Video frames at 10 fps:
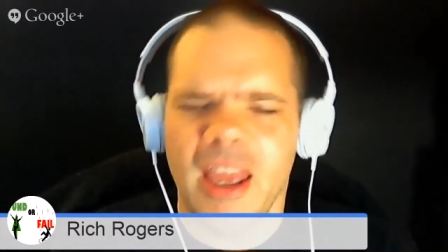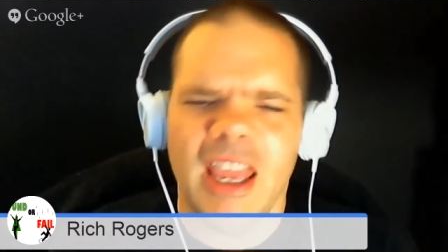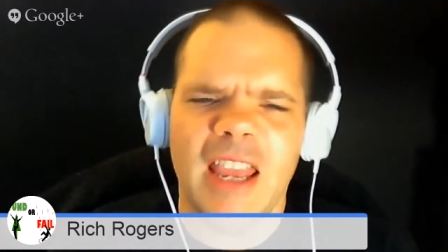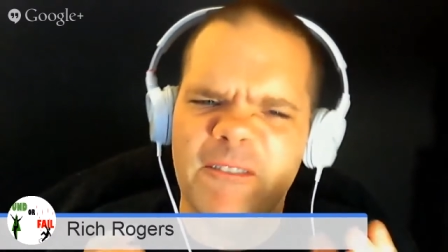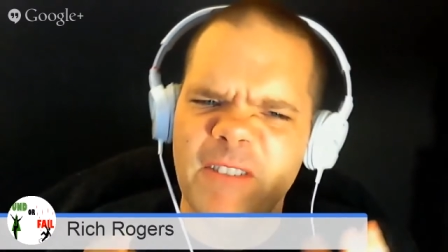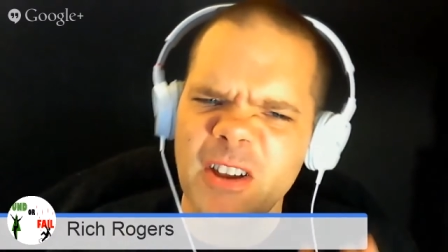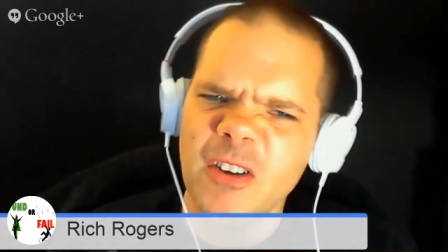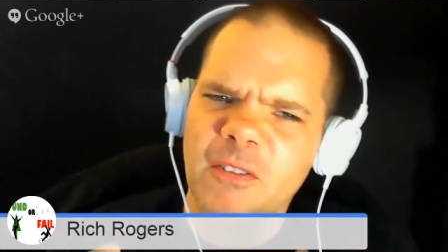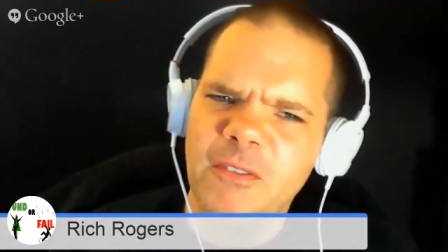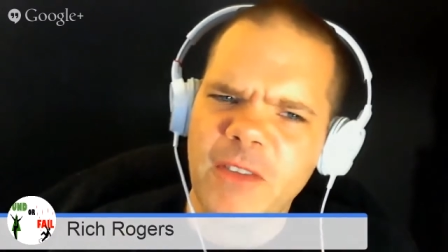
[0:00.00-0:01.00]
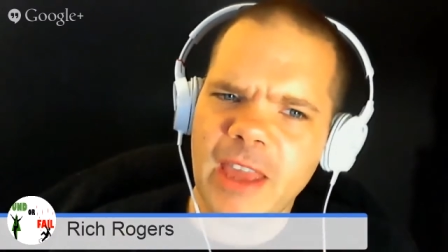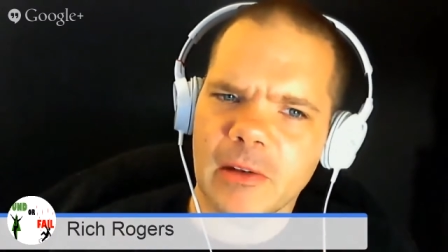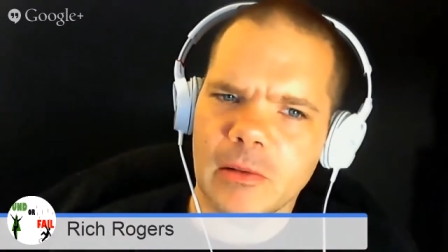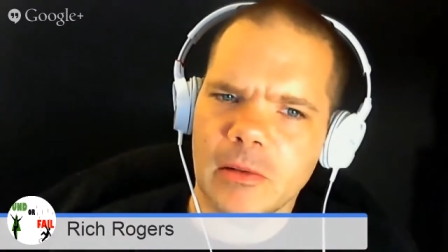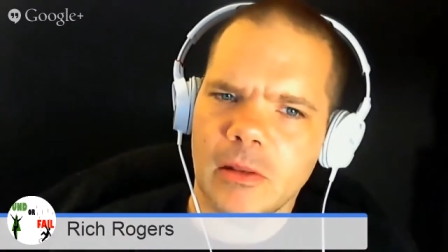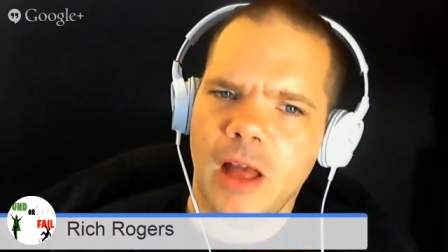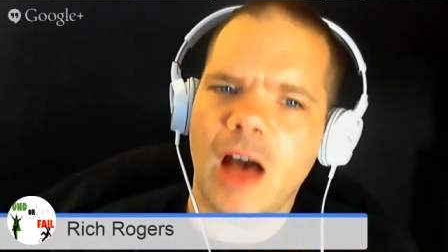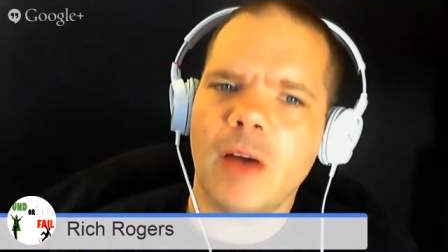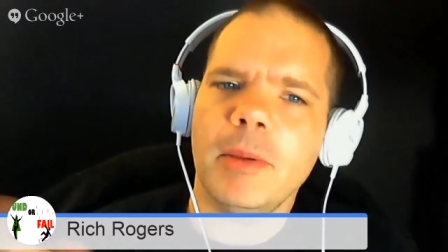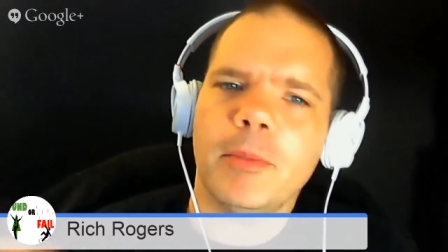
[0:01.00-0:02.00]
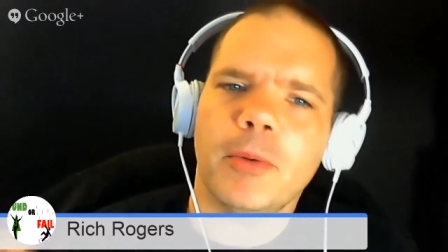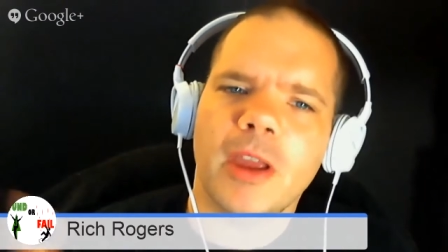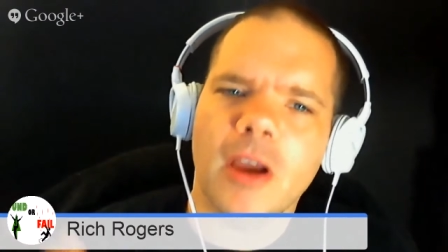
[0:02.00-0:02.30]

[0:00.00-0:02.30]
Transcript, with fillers: In Fund or Fail, I'll be bringing